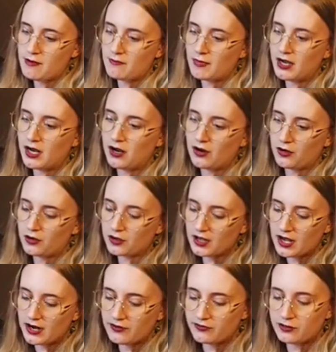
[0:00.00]
My uncle
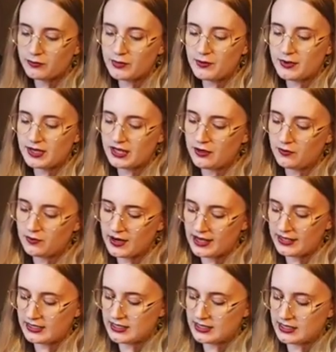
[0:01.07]
got it for me when he
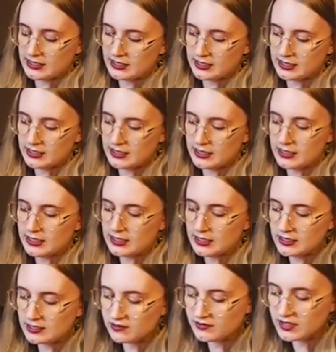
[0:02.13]
went
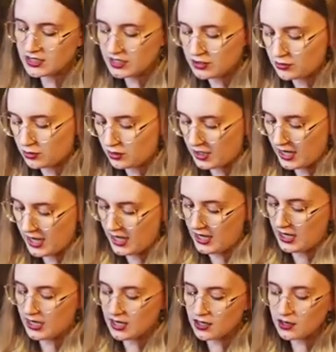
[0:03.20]
to visit
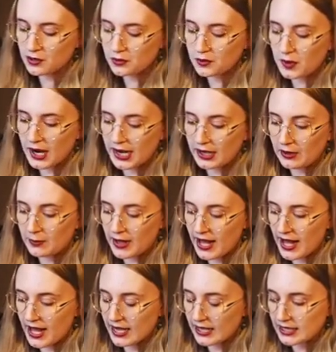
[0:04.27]
Ukraine a while
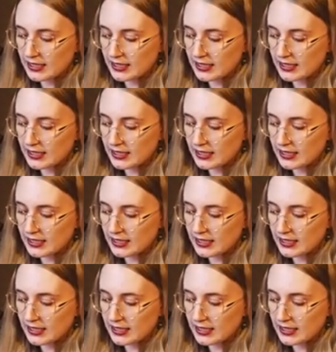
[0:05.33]
back.